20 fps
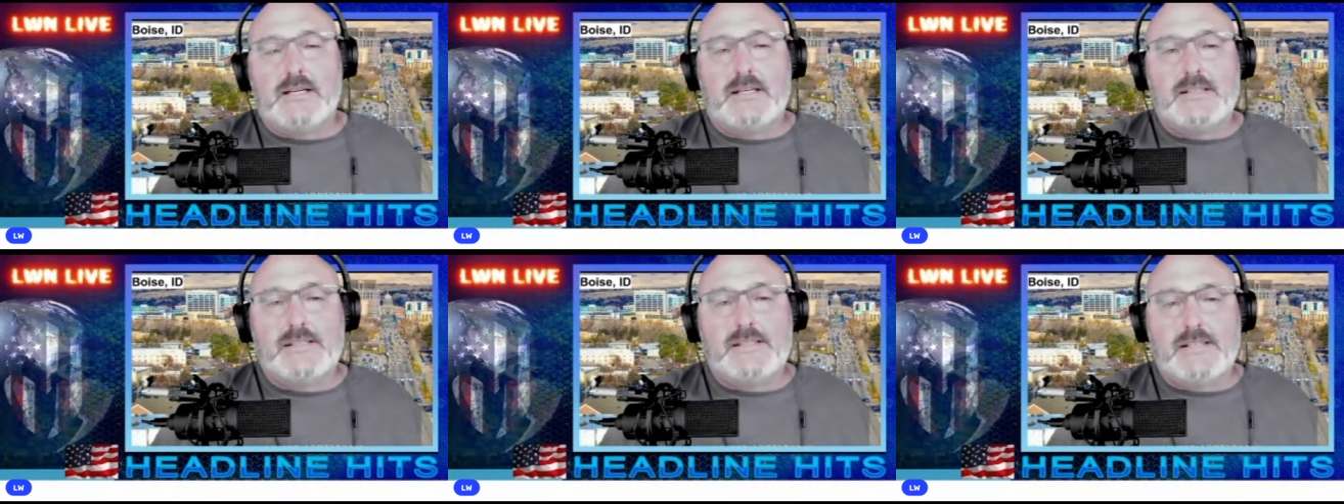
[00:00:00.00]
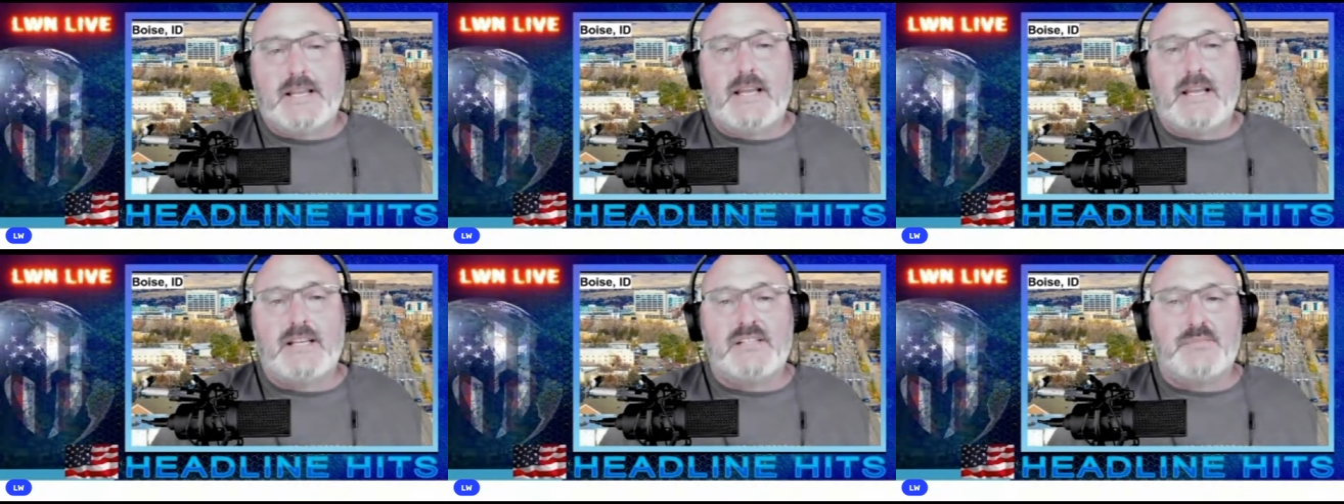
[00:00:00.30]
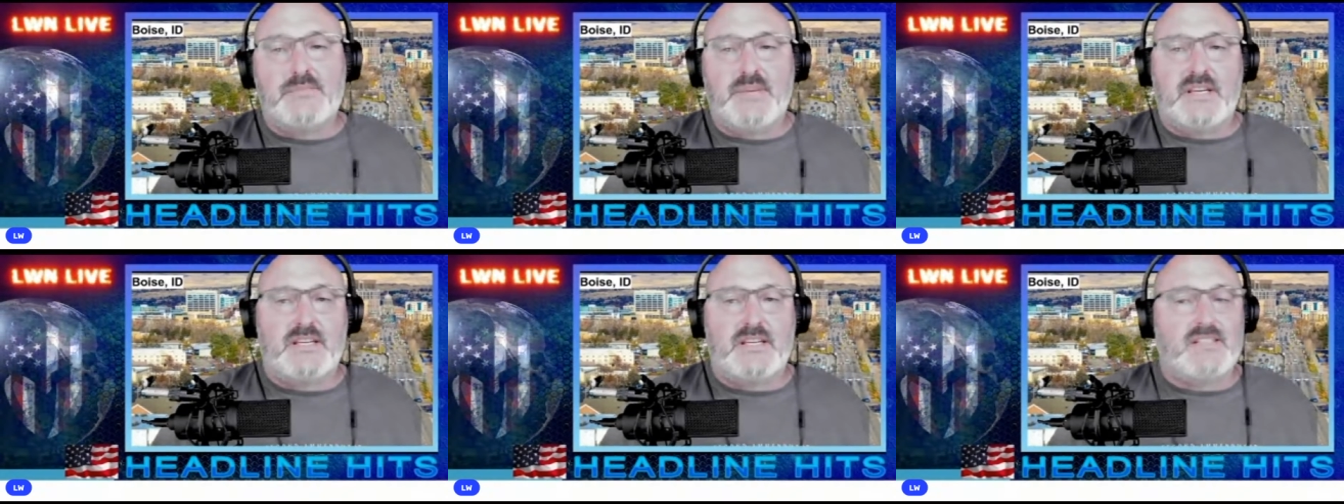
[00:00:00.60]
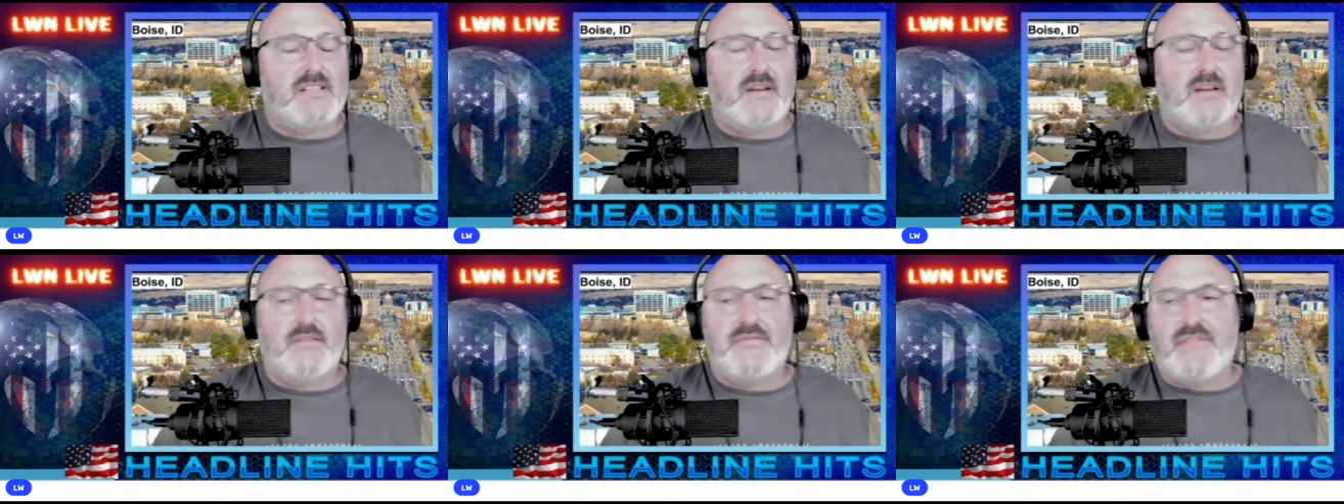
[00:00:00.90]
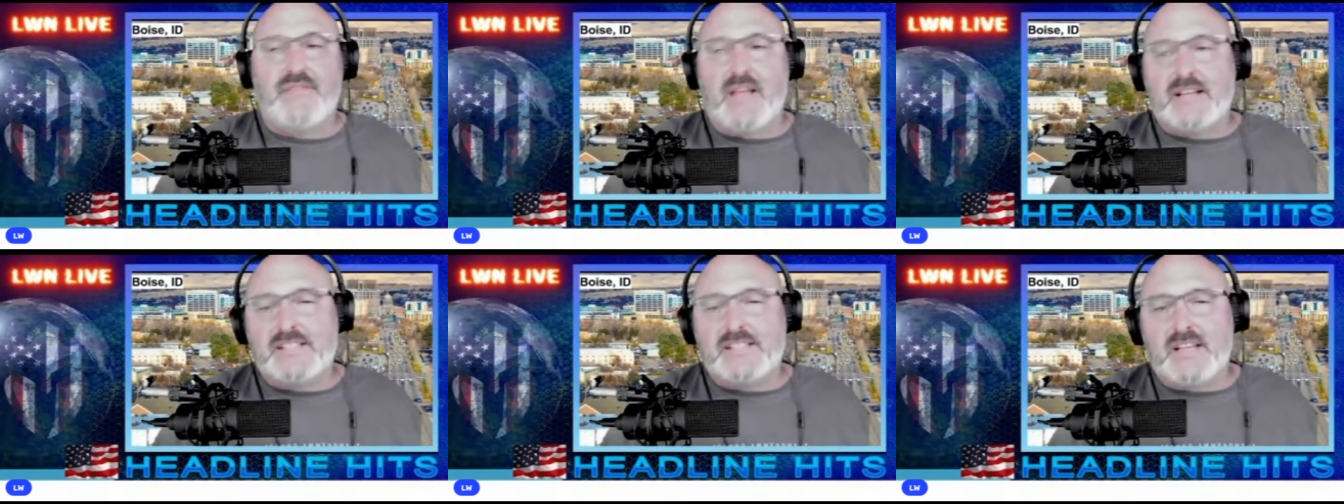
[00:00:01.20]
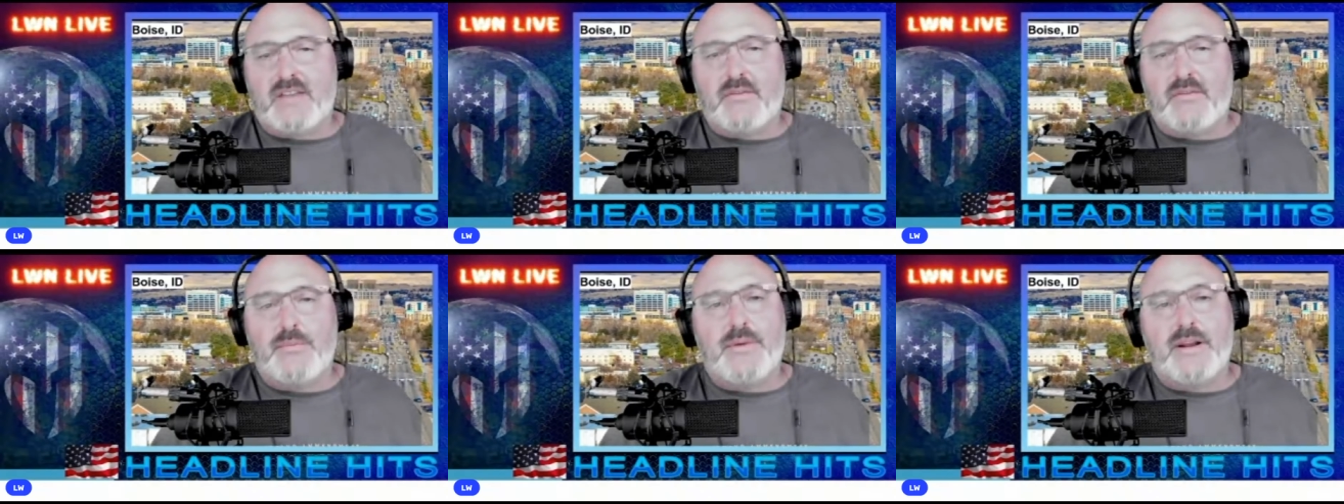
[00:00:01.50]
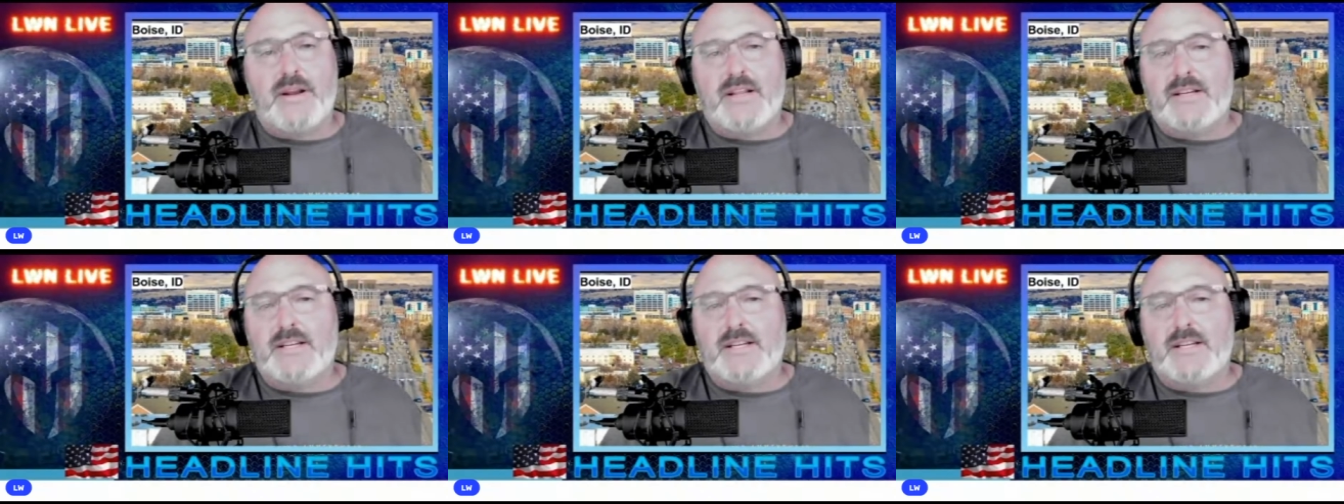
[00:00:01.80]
says, because it affects everybody.